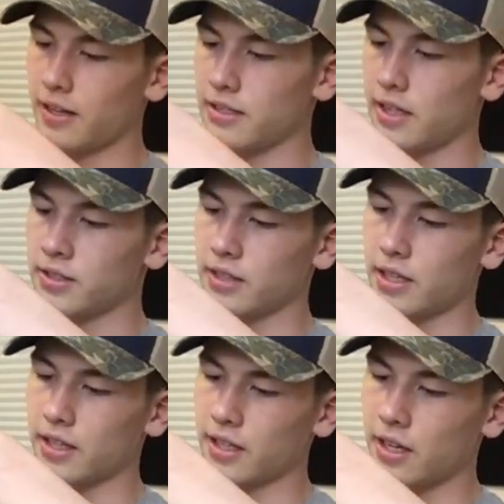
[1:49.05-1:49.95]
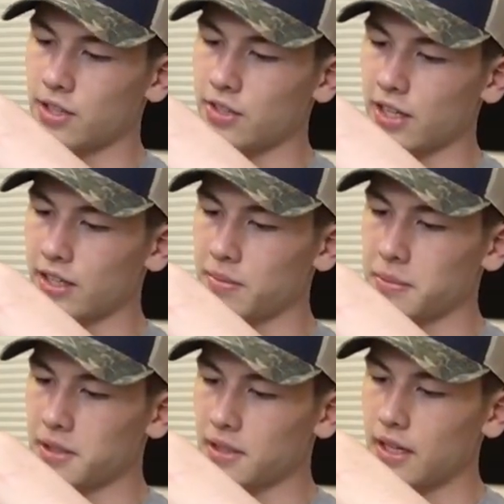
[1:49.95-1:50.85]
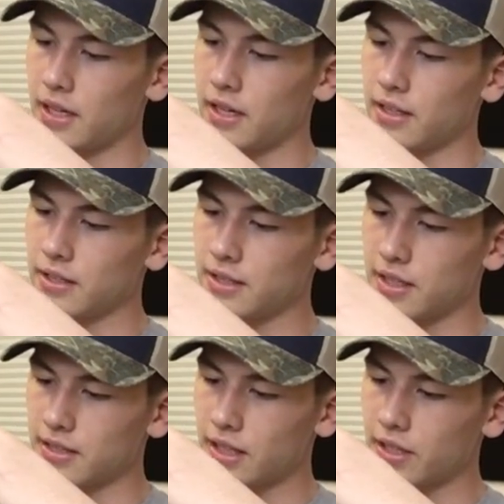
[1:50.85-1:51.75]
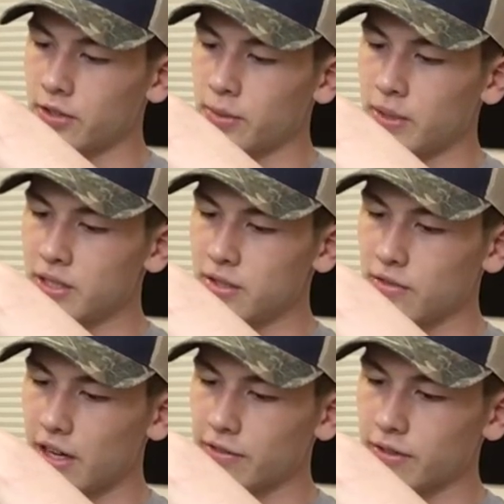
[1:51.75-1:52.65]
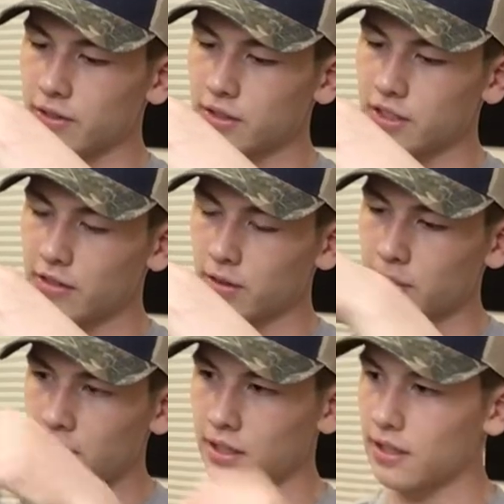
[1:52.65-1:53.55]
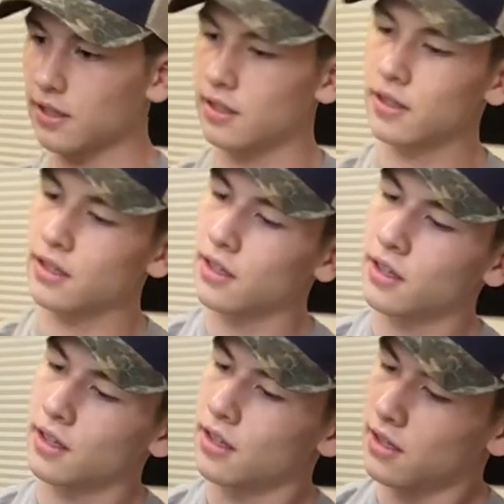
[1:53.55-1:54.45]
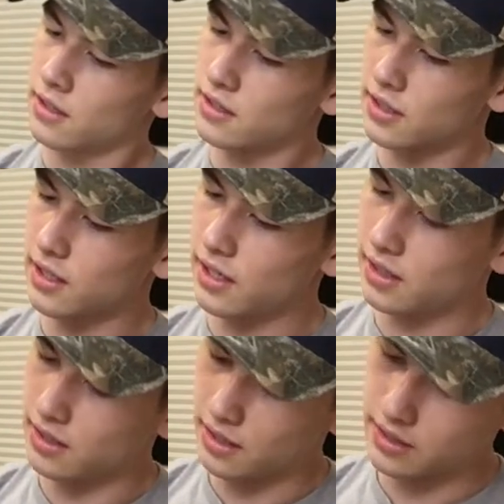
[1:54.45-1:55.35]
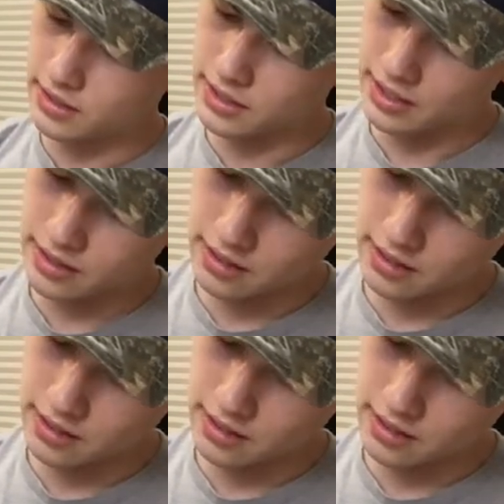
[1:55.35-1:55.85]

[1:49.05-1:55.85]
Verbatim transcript: it's also got the contract number and it says air crewman survival general pocket so yeah it looks like